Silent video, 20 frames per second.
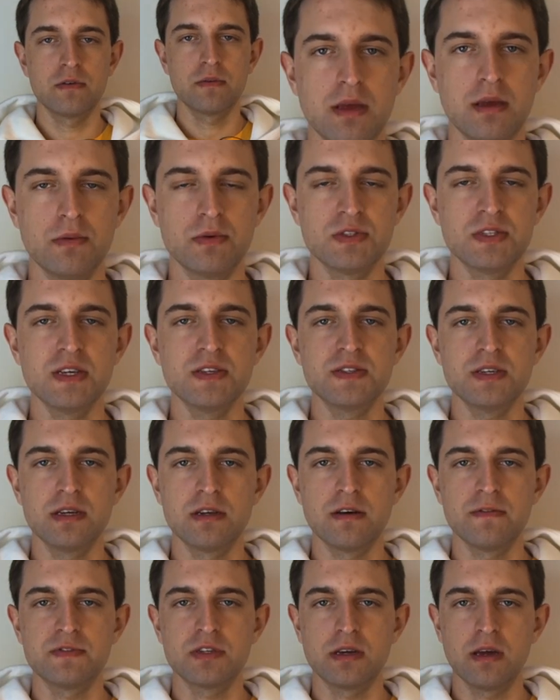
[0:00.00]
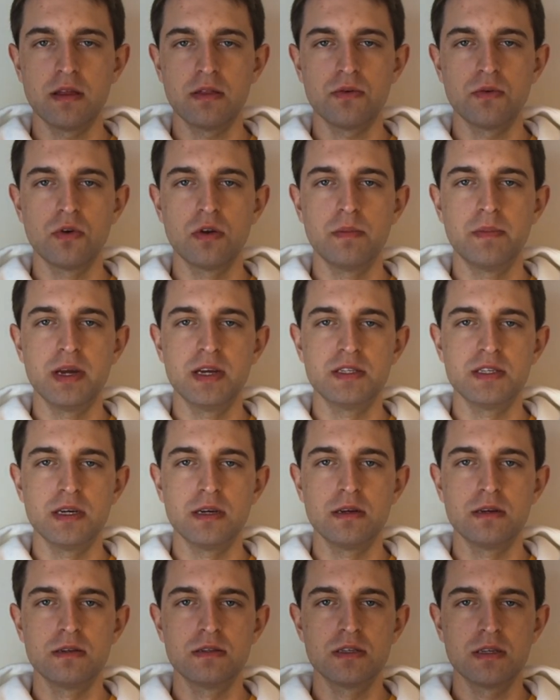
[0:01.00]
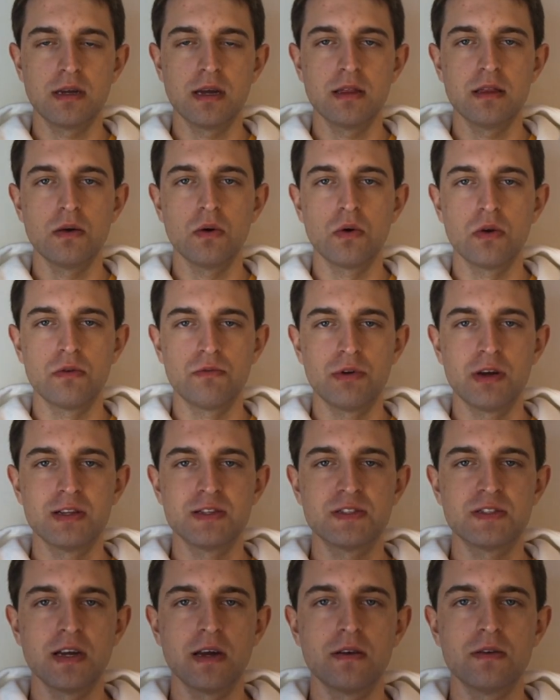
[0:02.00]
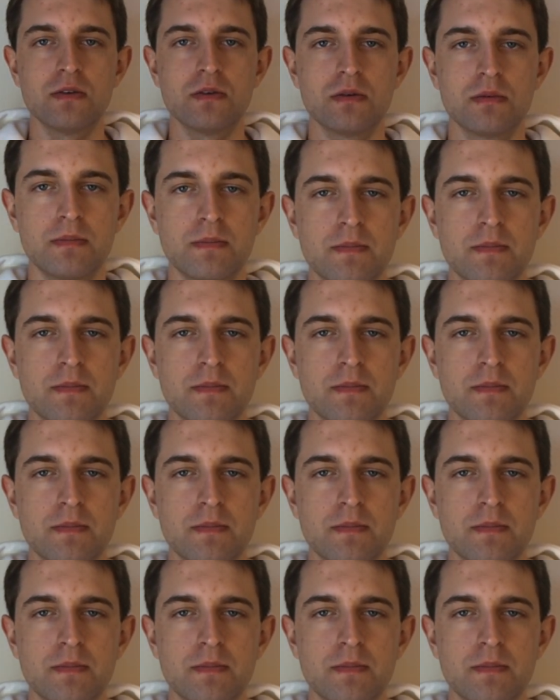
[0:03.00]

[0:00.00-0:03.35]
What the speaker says: It was easy enough to get through to BT to get the order reinstated.